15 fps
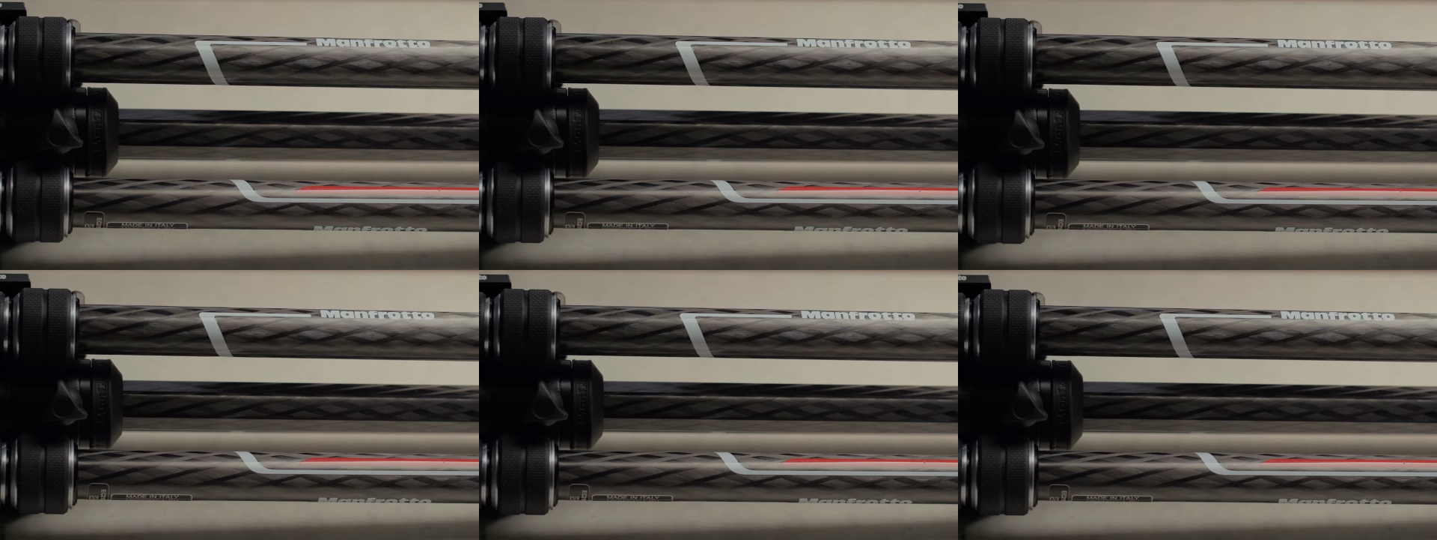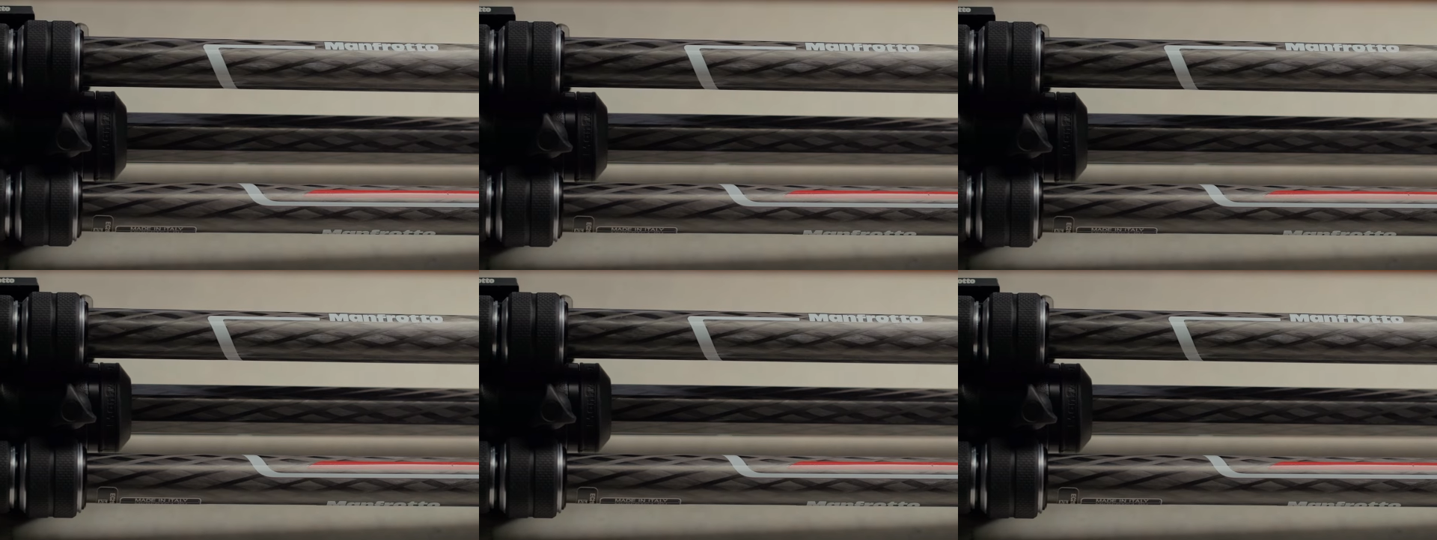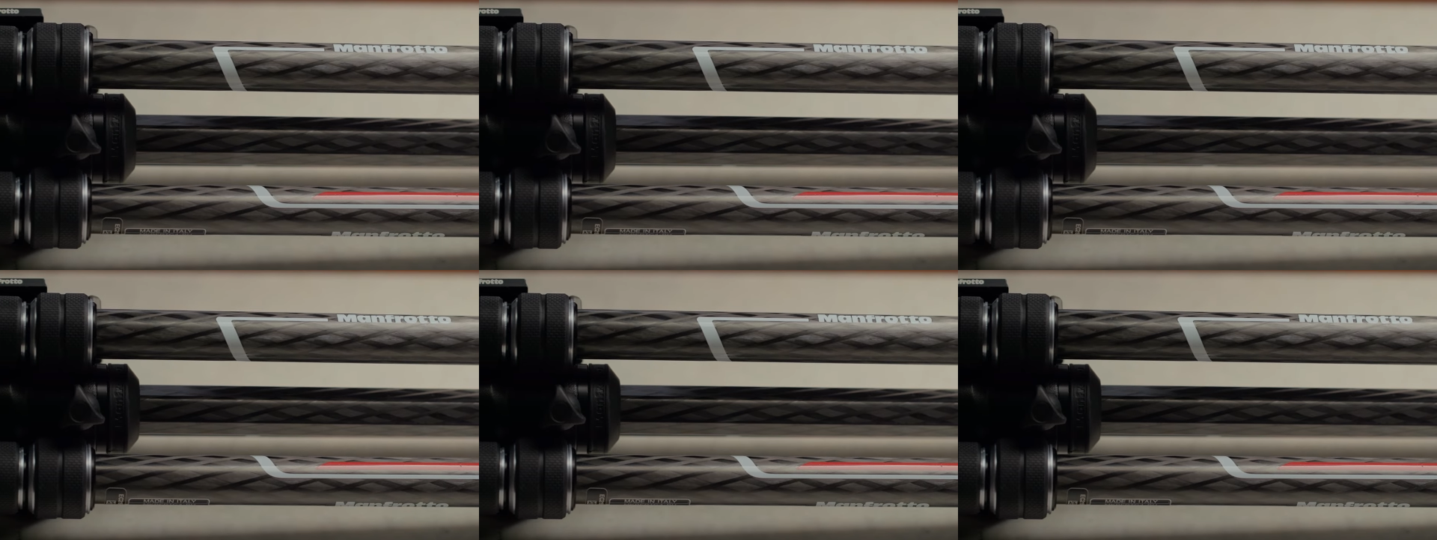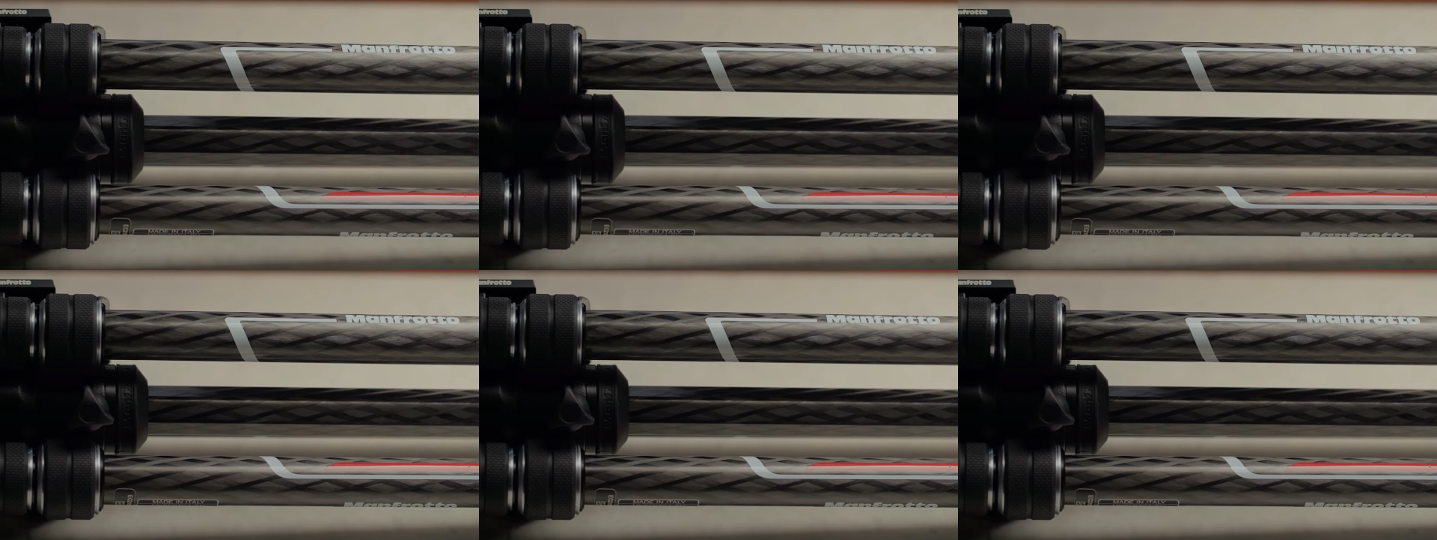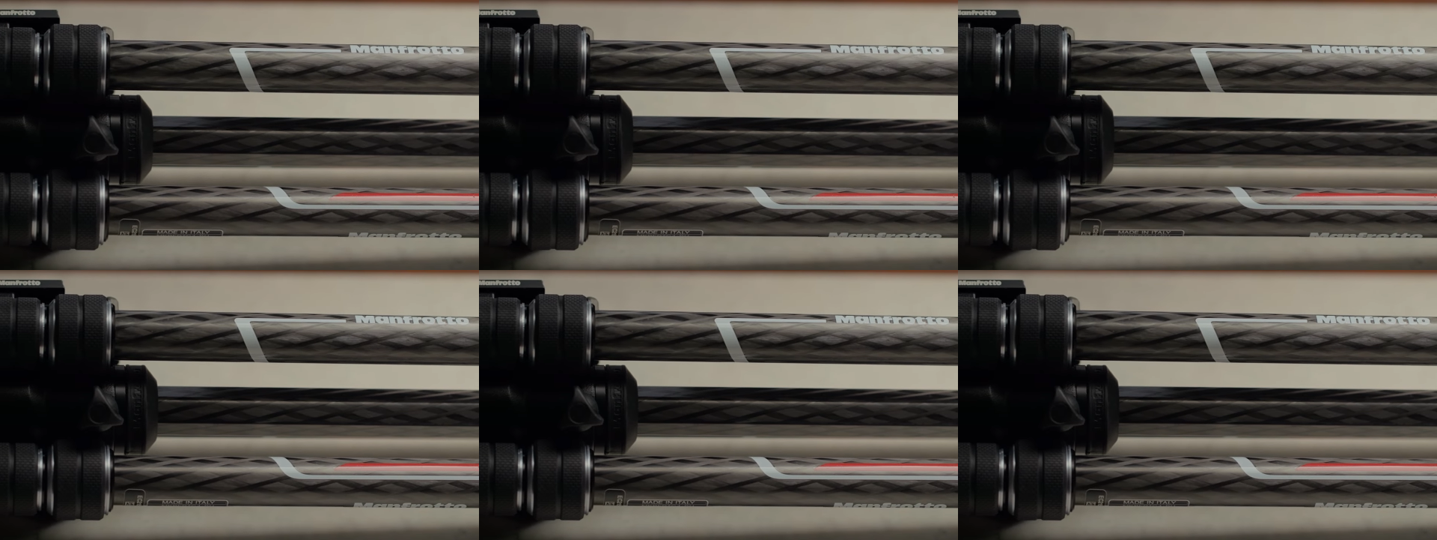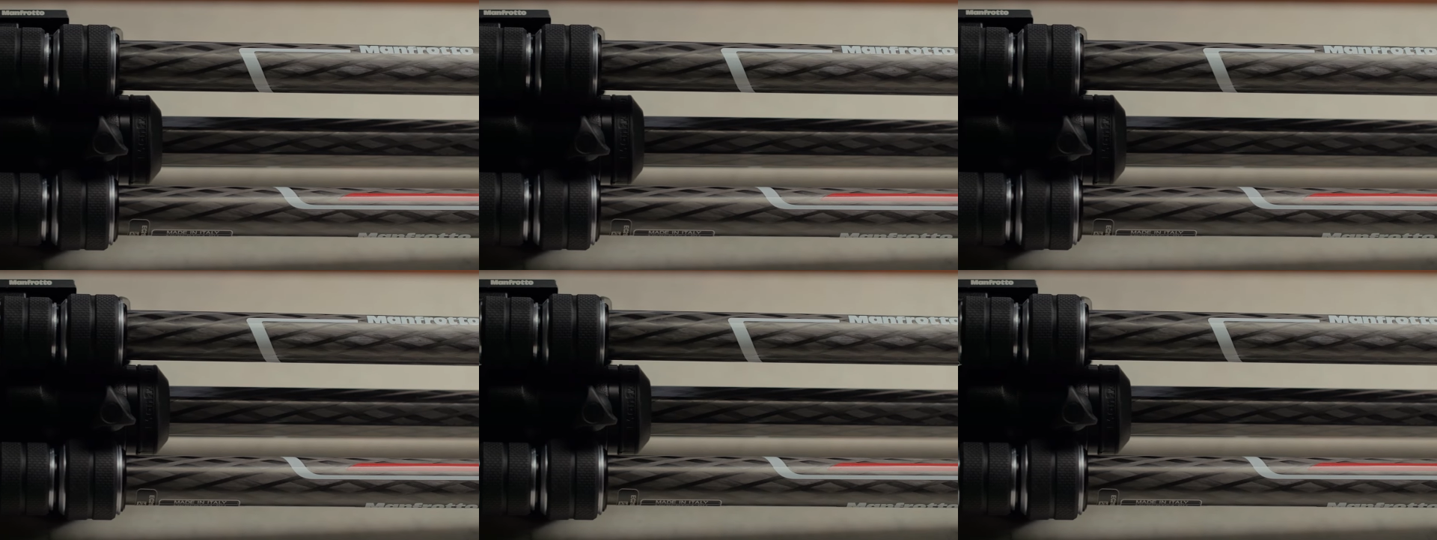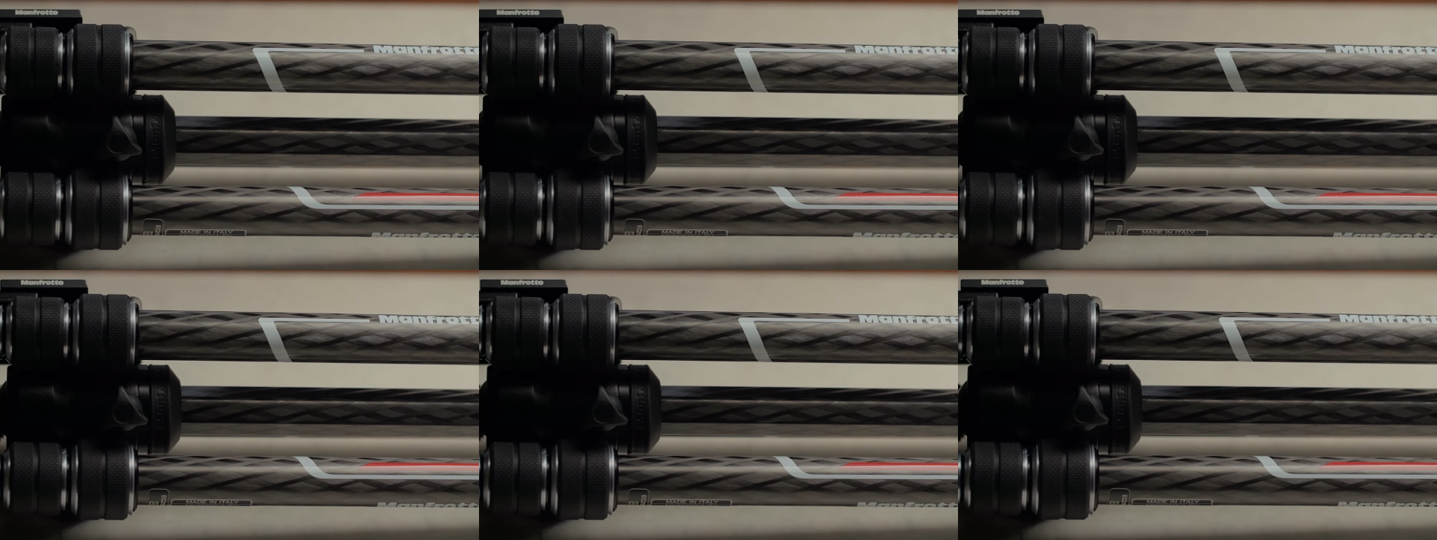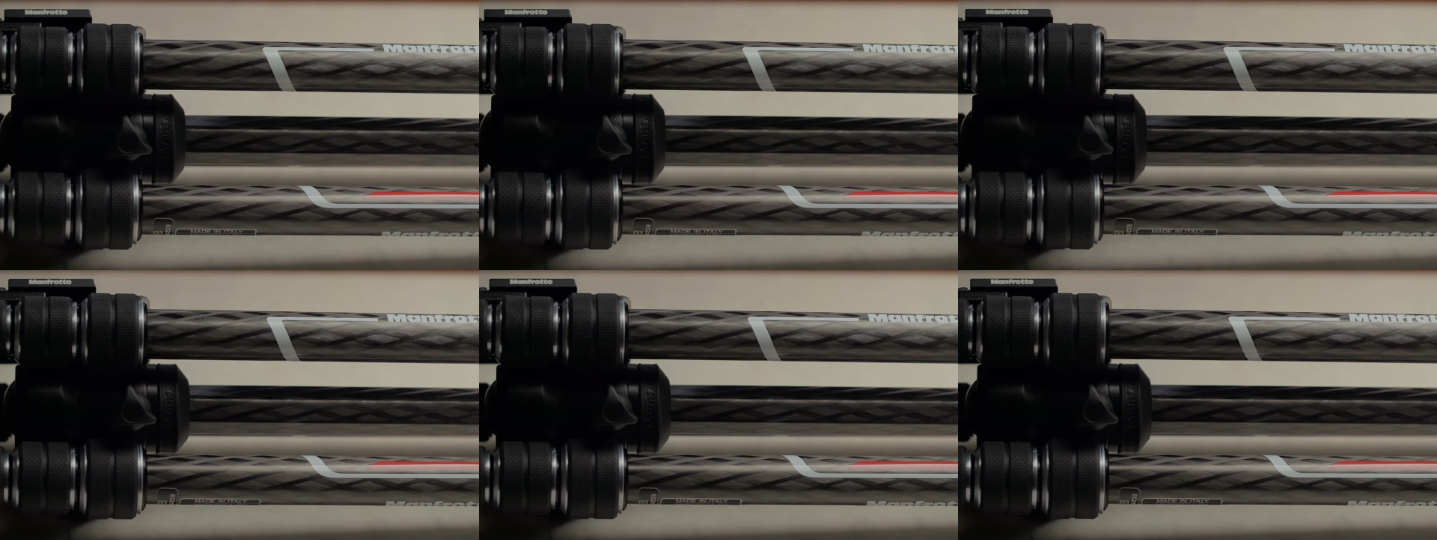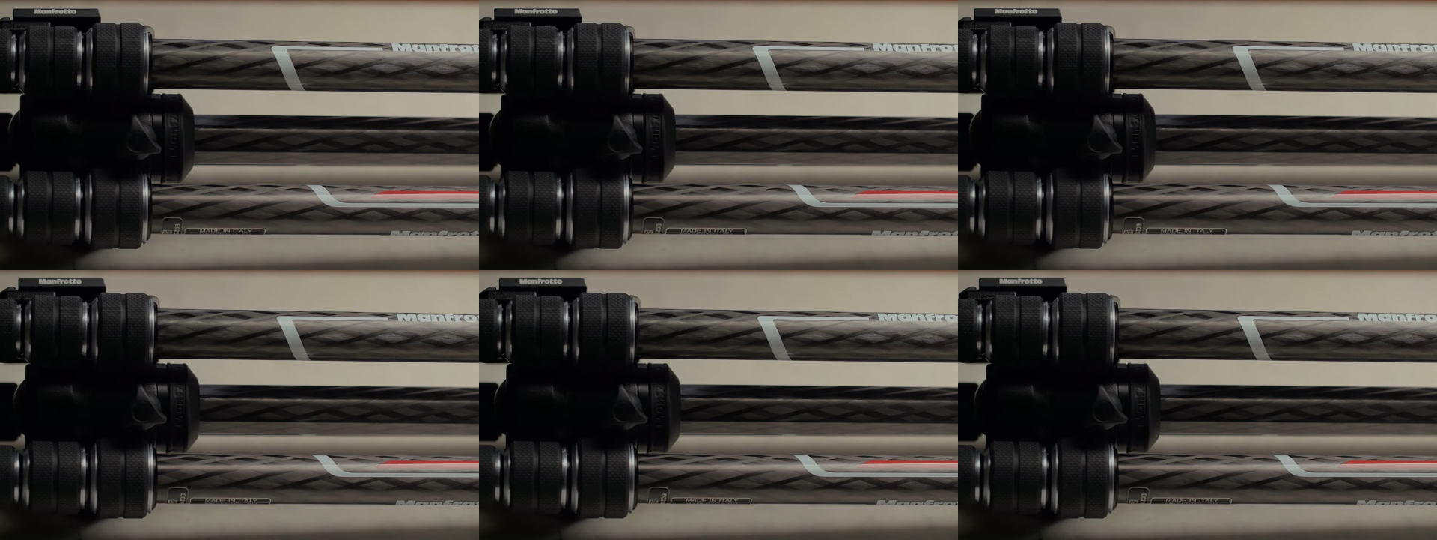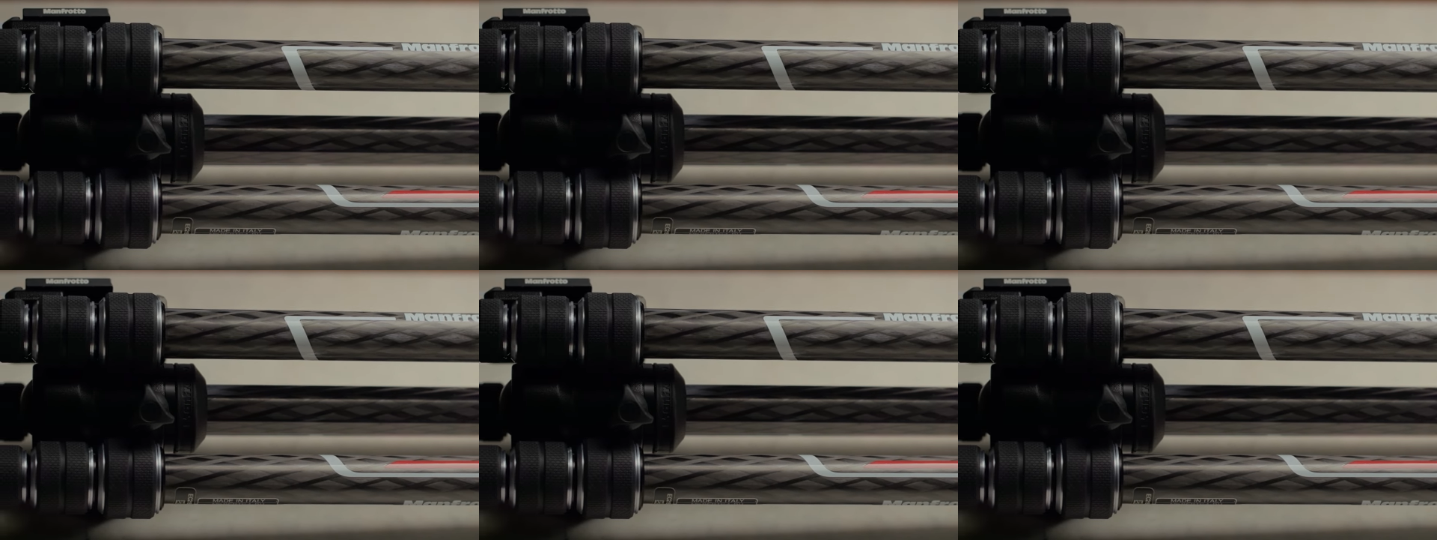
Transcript: Nobody's mouth can be seen.